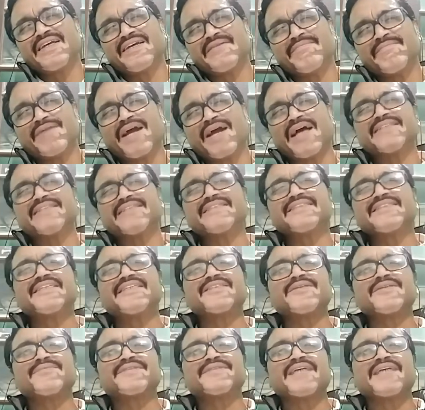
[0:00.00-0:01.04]
branches
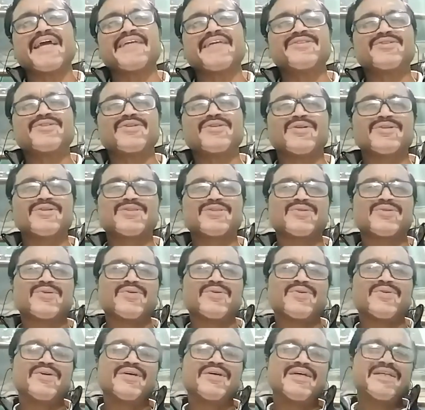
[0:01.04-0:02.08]
of science
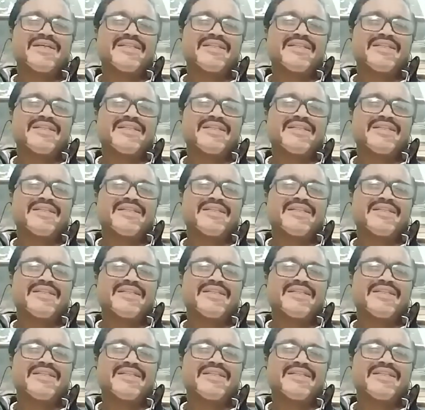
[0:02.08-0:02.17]
also,